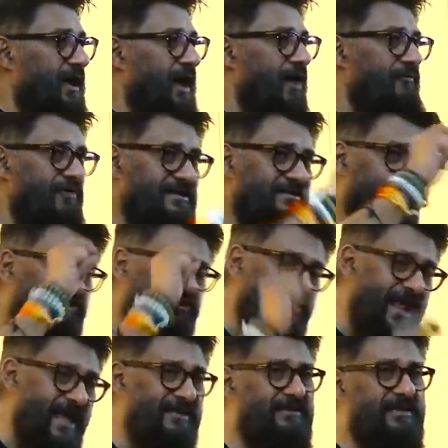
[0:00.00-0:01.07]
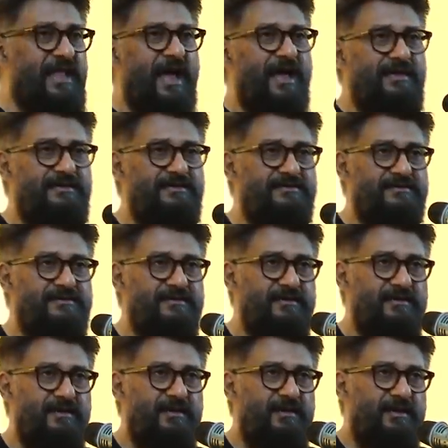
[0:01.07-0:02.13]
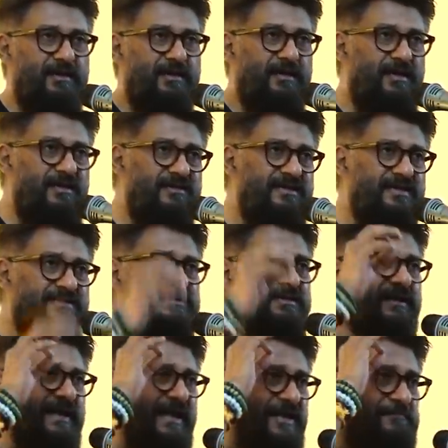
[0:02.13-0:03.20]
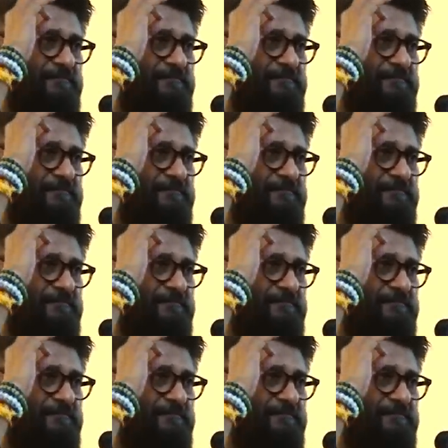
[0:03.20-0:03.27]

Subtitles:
our strength lies in this great